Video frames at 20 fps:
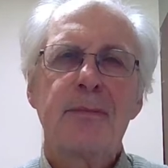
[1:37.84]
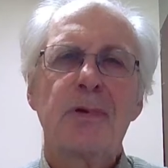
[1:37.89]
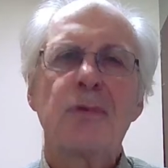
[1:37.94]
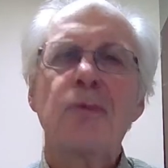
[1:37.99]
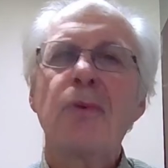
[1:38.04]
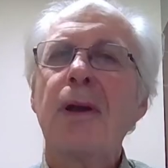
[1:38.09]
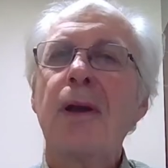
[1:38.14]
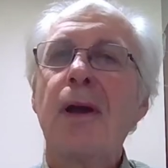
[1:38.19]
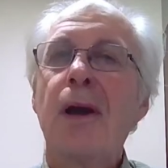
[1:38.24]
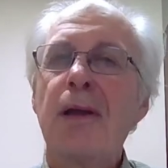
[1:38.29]

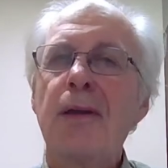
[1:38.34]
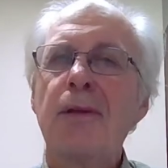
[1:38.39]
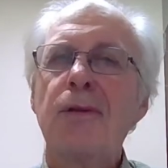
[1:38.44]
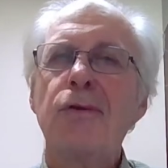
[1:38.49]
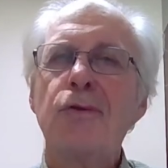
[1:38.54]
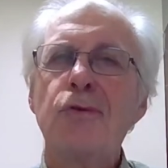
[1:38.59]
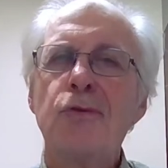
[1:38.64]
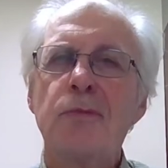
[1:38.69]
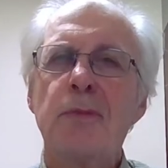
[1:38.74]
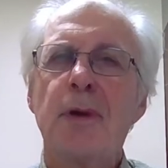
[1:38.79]
But when I
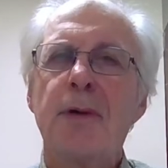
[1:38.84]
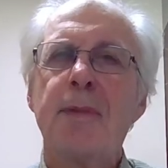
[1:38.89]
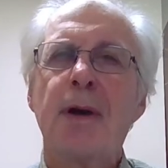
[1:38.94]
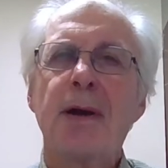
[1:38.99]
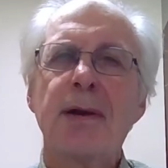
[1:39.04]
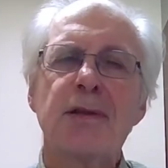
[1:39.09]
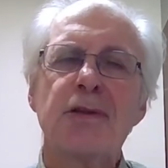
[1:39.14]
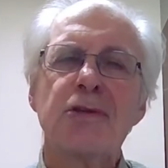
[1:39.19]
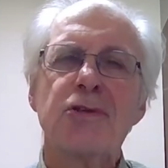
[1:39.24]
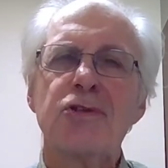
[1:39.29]
loom
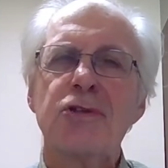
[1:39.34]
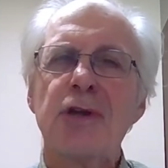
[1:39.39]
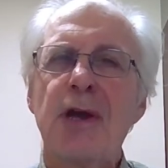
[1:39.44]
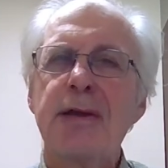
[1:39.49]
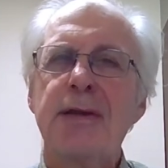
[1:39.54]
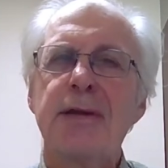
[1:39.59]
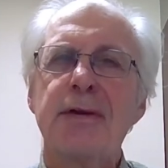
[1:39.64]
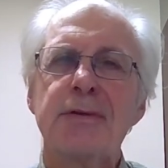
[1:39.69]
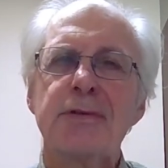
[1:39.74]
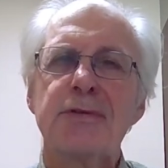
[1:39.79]
among the
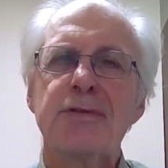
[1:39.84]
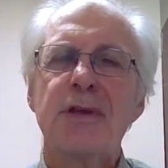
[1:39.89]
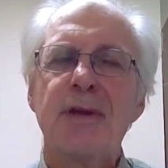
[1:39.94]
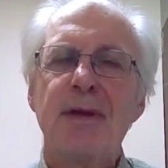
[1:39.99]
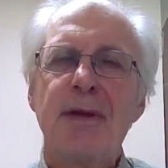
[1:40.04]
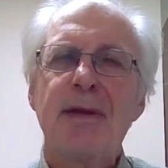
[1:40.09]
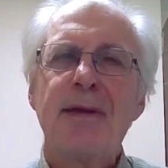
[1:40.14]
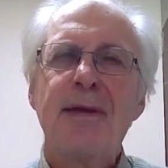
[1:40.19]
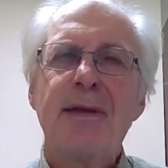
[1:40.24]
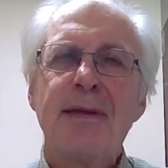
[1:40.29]

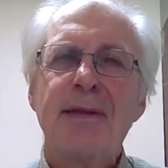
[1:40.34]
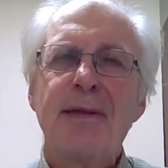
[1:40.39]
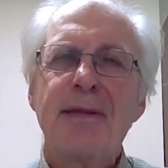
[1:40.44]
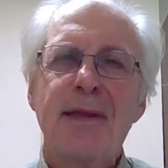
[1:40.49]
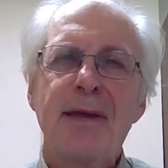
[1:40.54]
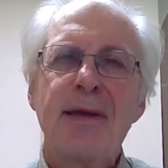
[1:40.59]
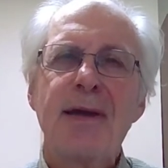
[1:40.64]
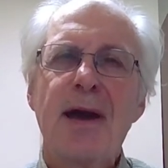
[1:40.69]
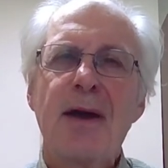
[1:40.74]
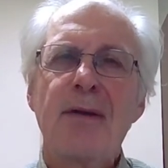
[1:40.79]
shadows,
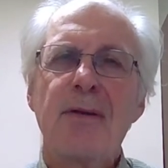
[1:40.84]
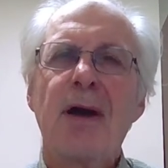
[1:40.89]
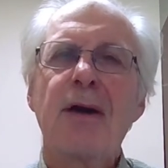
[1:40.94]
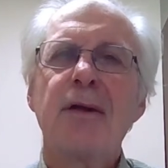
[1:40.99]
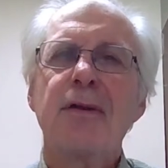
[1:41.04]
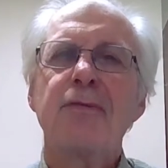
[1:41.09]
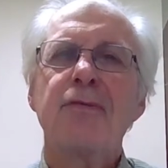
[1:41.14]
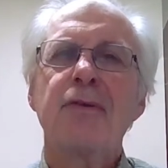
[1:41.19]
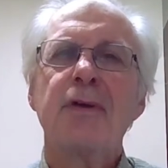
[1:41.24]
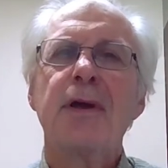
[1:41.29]
they are
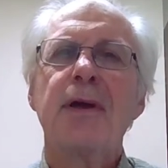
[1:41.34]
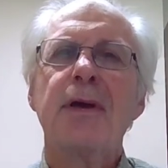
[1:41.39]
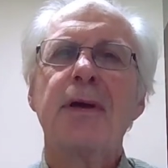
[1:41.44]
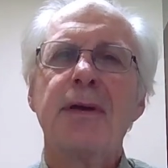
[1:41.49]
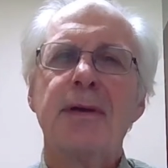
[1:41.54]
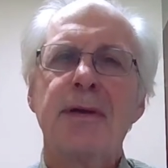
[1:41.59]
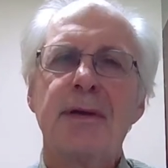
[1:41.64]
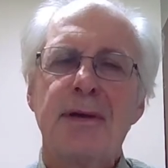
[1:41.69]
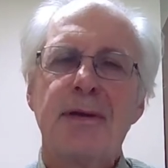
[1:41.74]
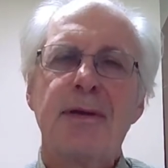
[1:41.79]
out of
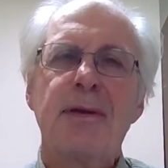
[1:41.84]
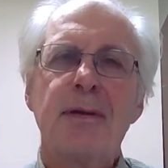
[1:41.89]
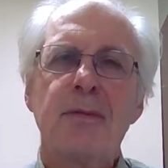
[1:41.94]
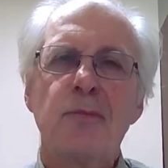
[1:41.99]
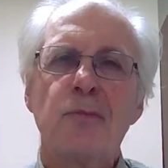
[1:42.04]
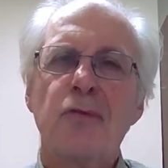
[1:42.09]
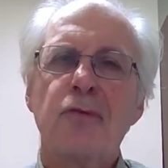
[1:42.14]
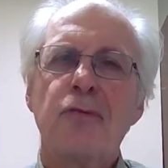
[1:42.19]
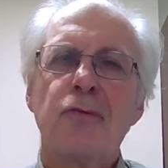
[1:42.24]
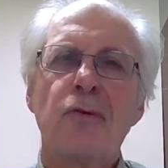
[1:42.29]
here
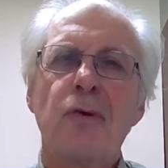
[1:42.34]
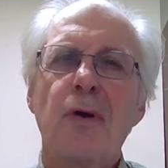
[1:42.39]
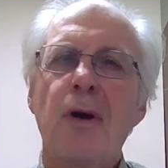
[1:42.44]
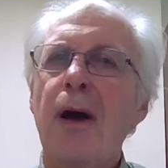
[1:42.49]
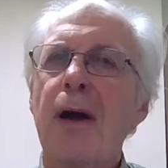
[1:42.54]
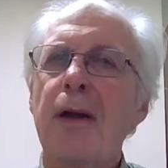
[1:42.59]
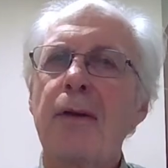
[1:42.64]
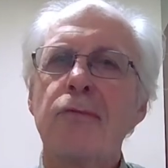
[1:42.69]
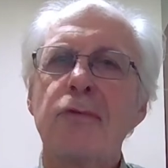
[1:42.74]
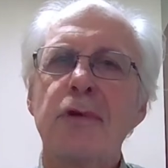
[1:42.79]
before
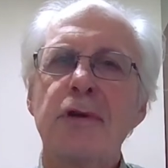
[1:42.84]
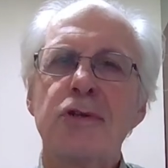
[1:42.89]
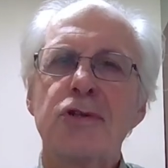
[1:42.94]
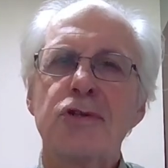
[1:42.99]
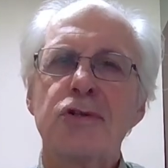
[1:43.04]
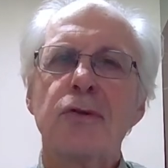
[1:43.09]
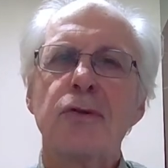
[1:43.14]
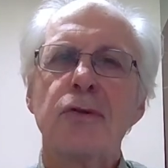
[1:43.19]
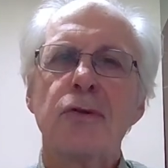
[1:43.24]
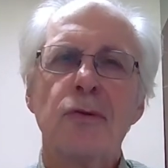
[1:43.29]
I
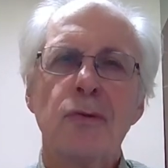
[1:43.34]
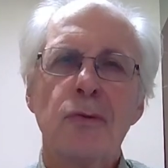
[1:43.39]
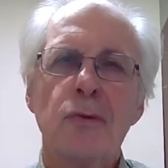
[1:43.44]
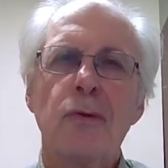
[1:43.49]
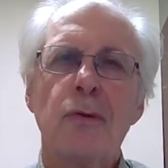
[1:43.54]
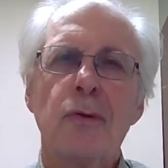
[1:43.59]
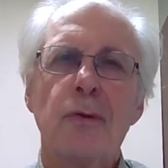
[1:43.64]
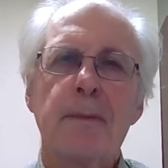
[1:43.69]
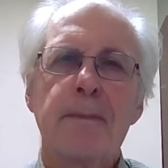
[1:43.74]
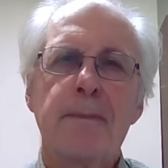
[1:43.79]
reach the
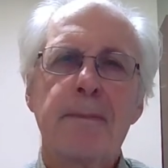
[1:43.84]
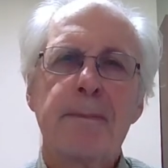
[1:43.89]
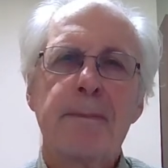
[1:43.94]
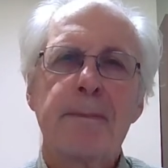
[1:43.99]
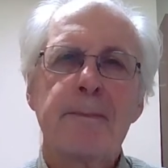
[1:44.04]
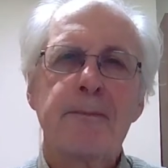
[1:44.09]
door.